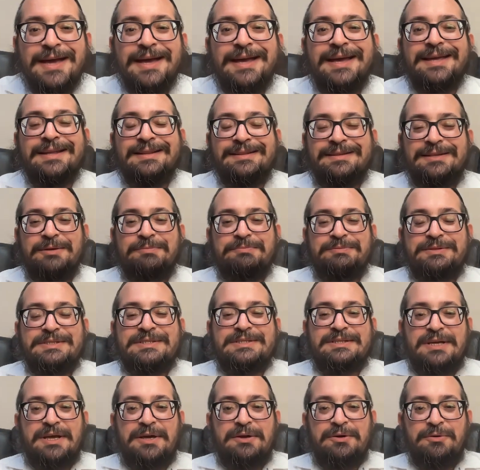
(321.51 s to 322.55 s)
can tip the
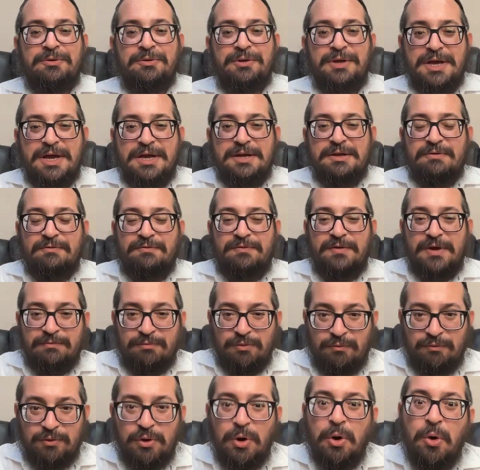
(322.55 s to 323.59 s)
scale in the favor
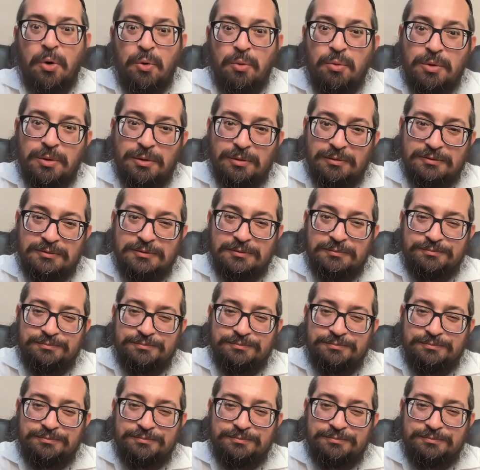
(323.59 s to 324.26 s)
of the whole world.